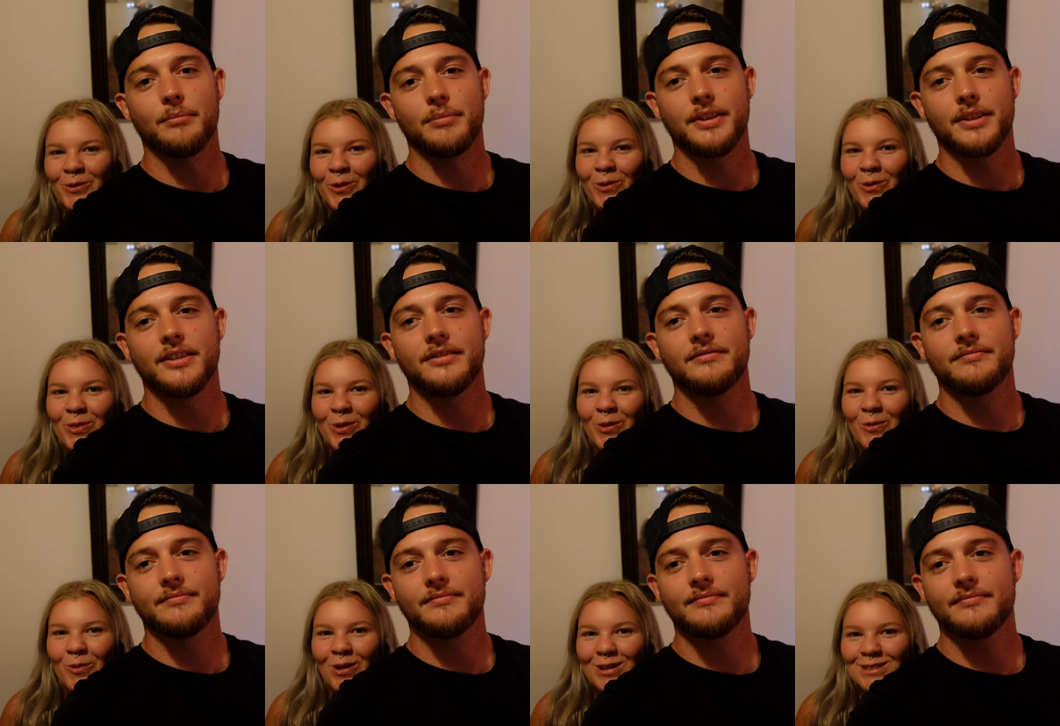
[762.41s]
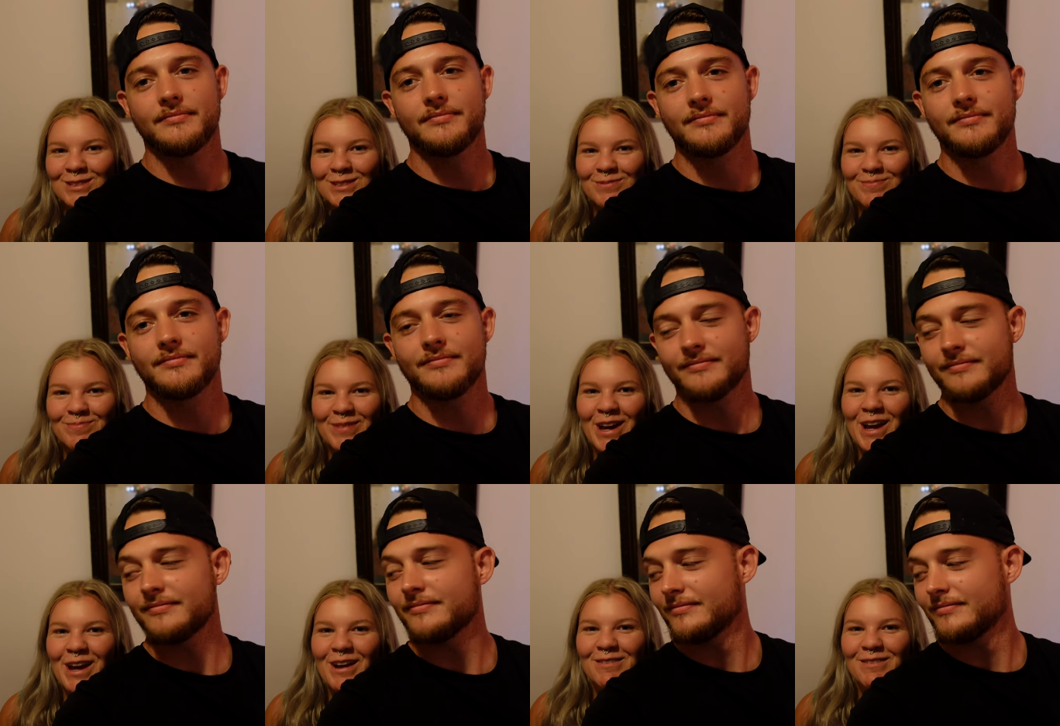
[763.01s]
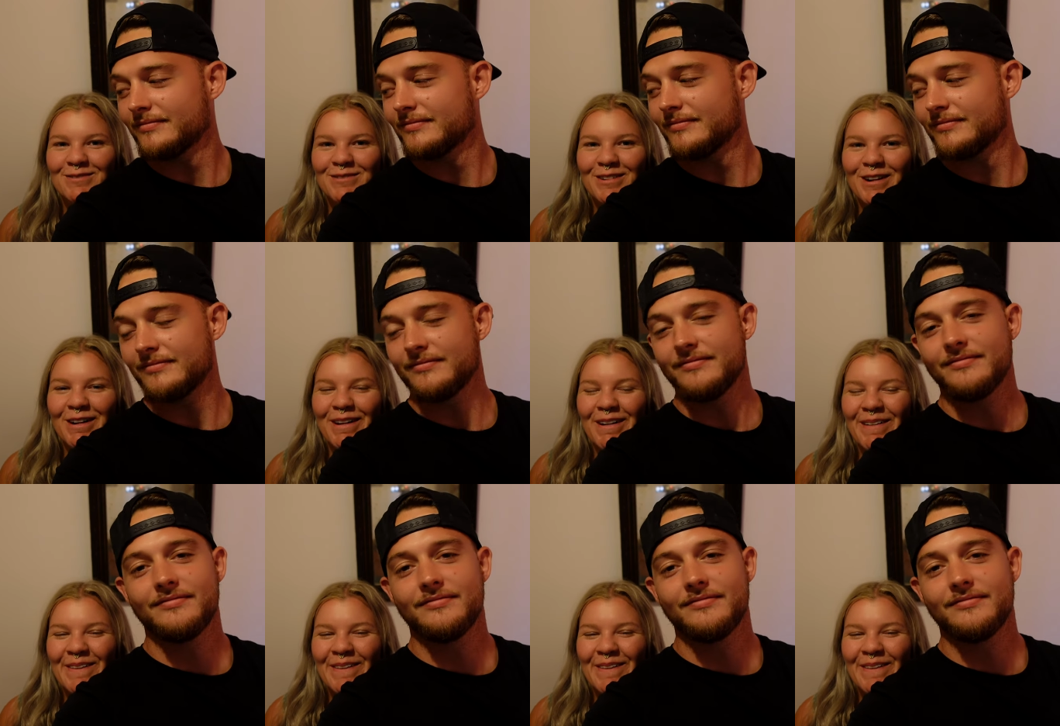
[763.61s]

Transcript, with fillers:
Speaker 1: a road that wasn't paved very